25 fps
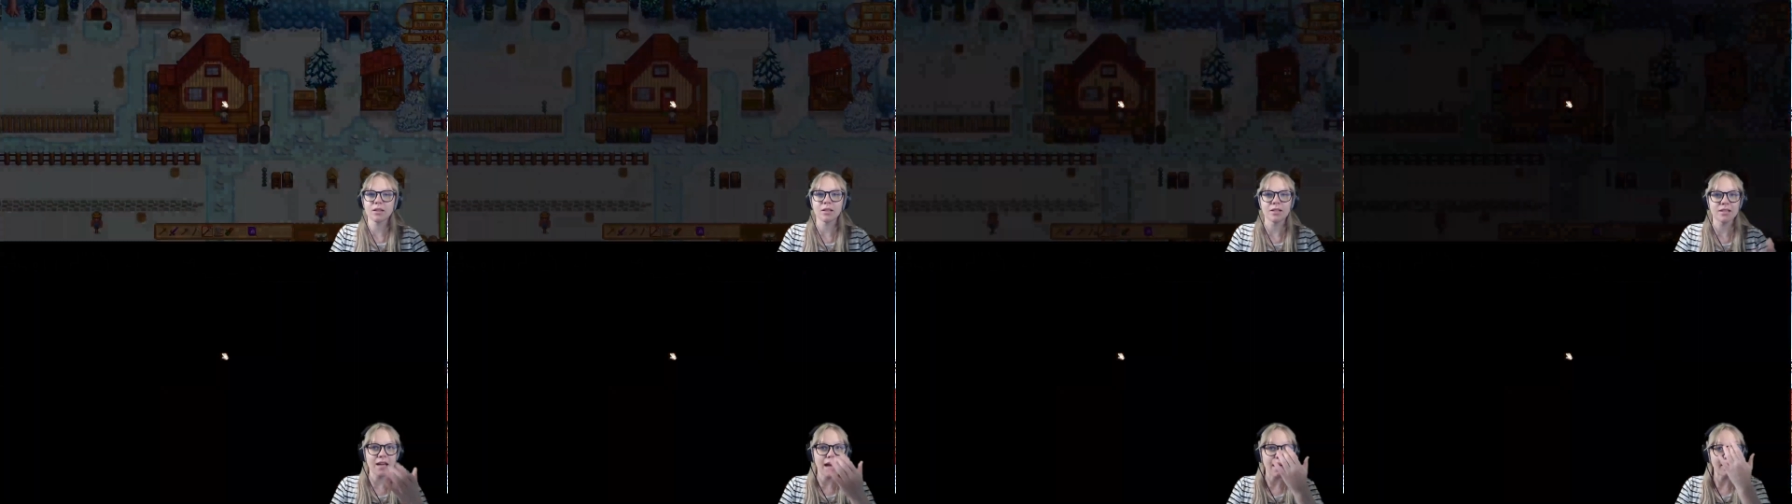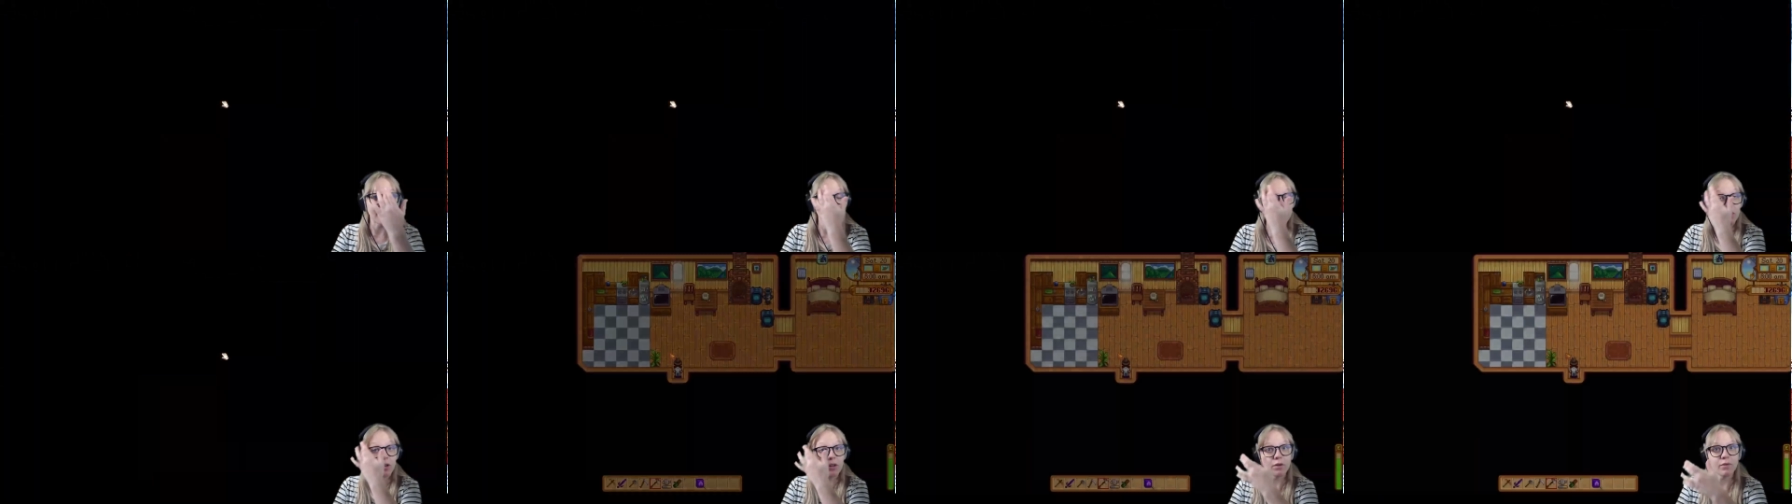the
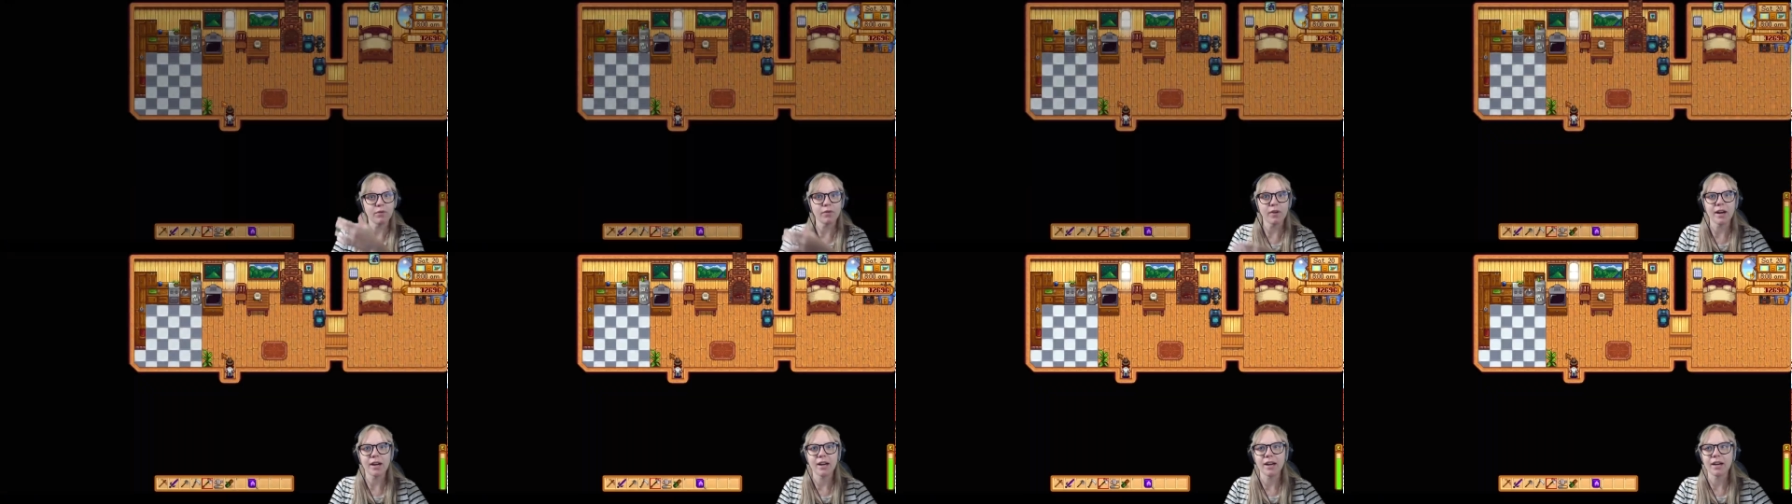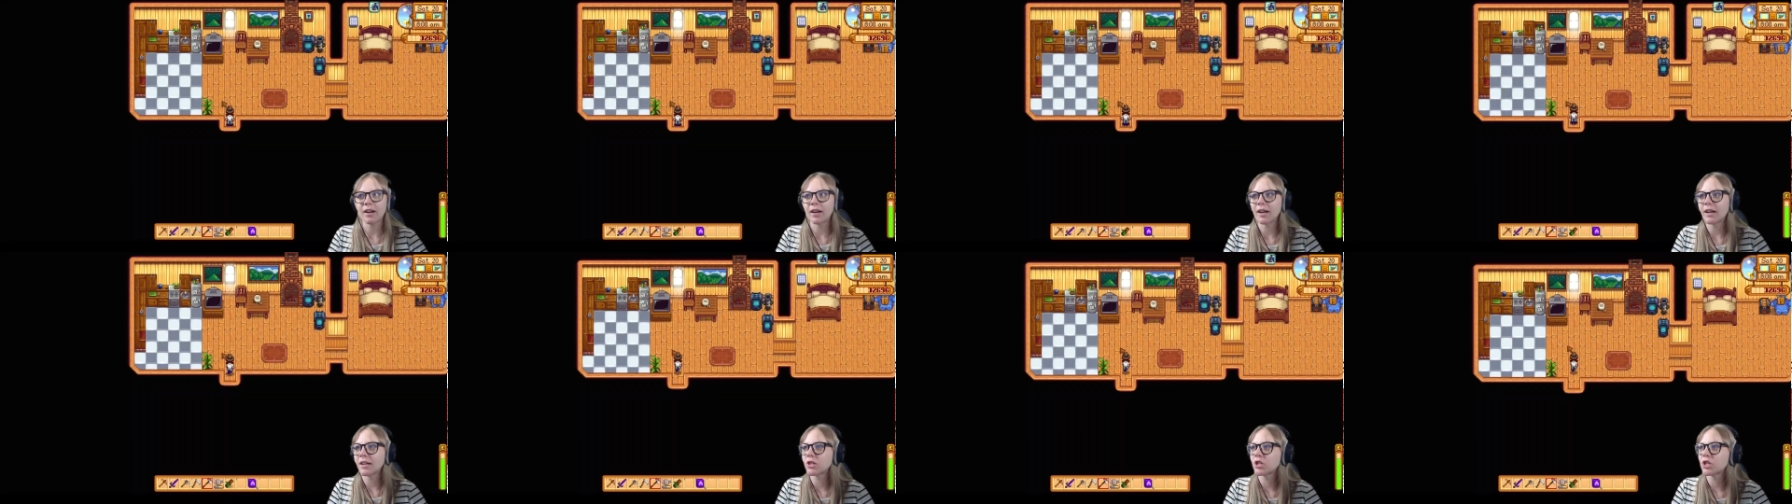tavern on a Friday
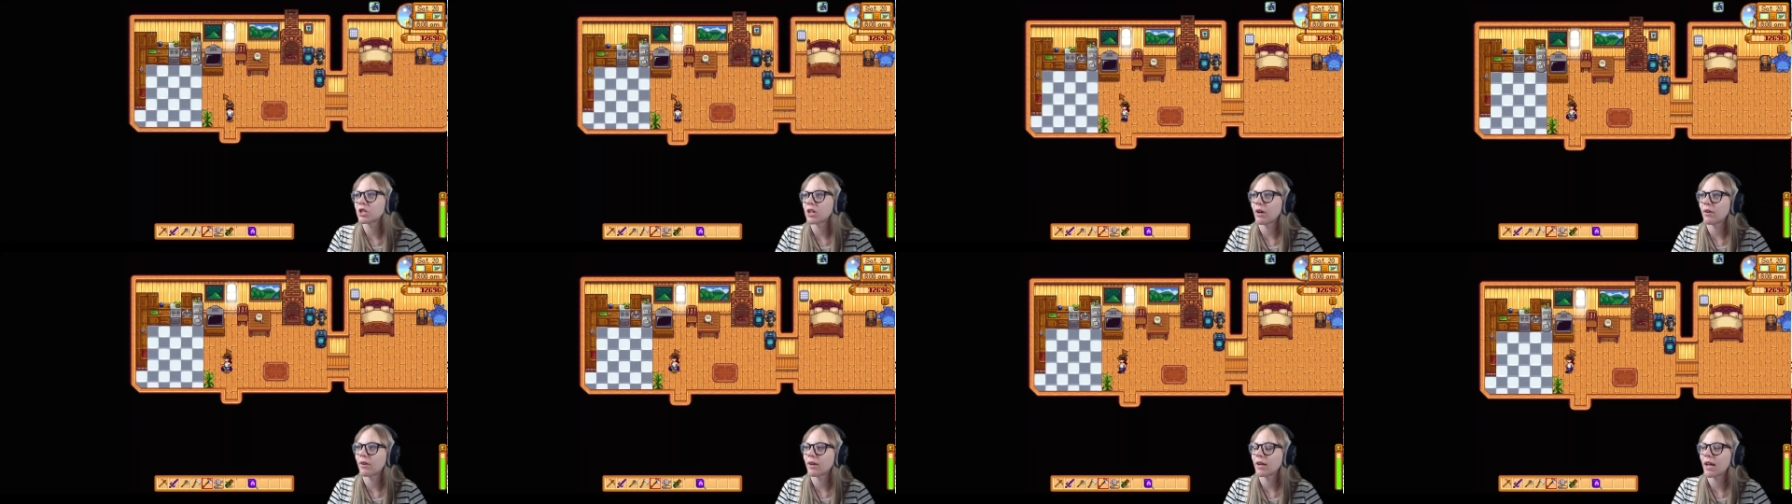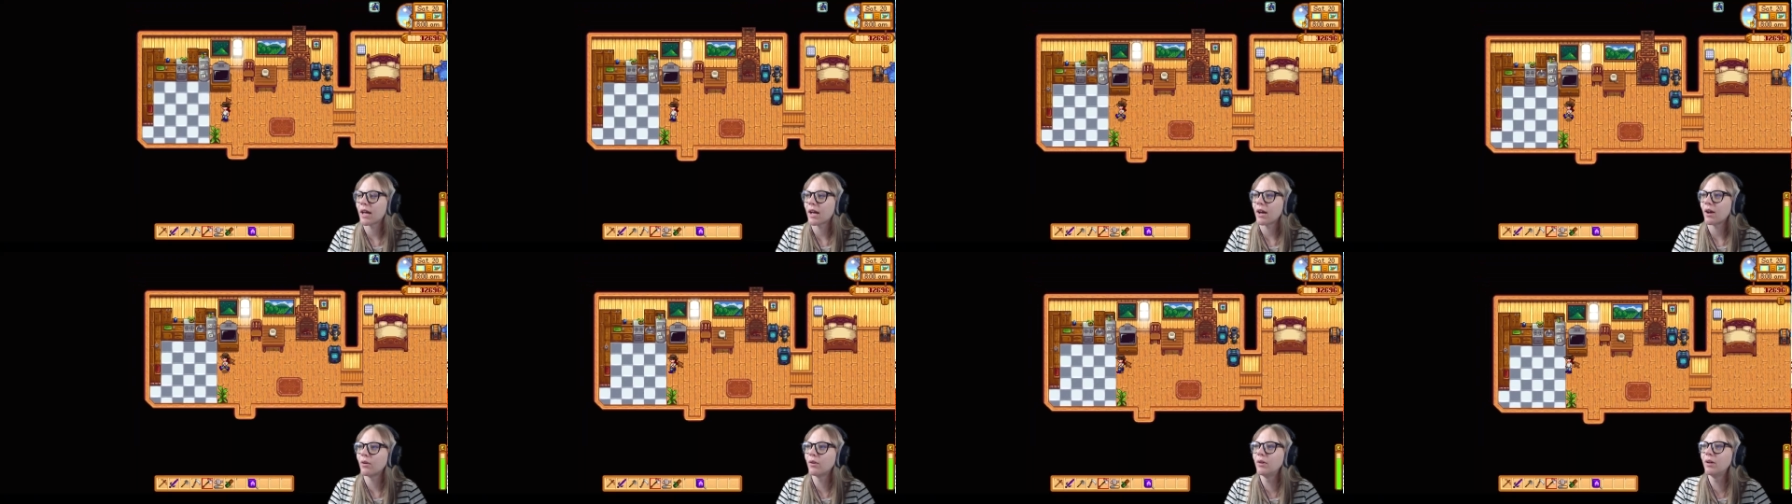night and
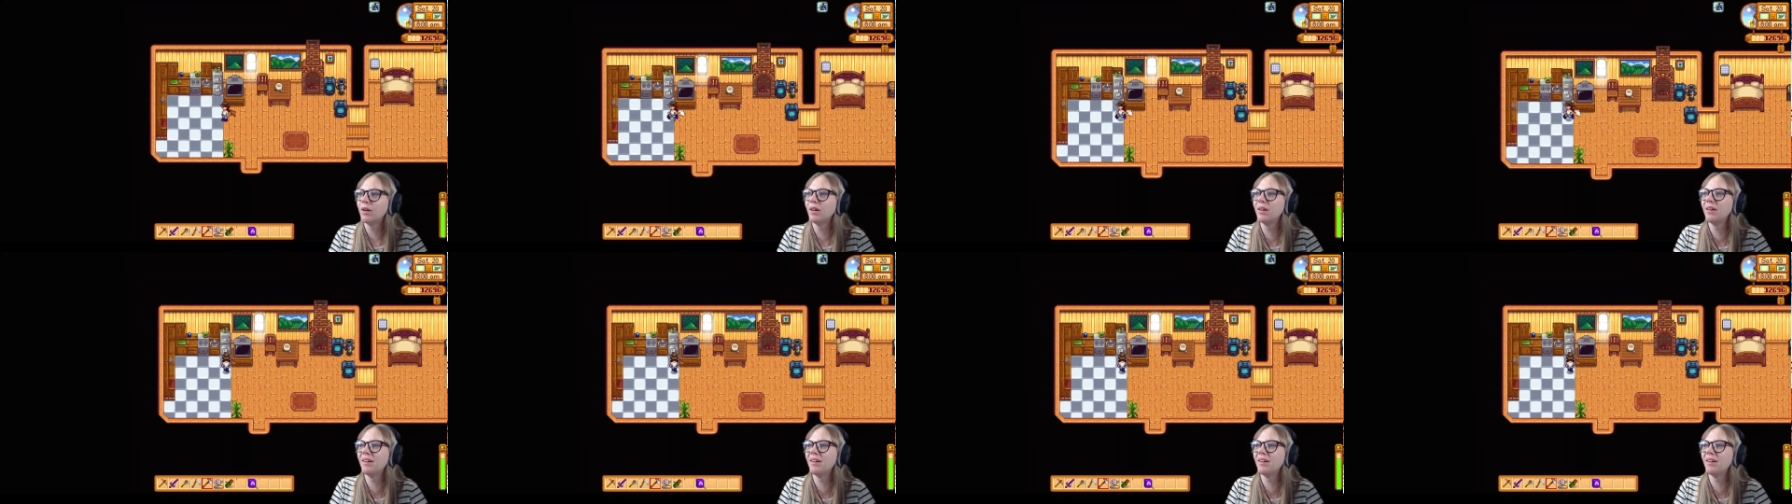sharing our,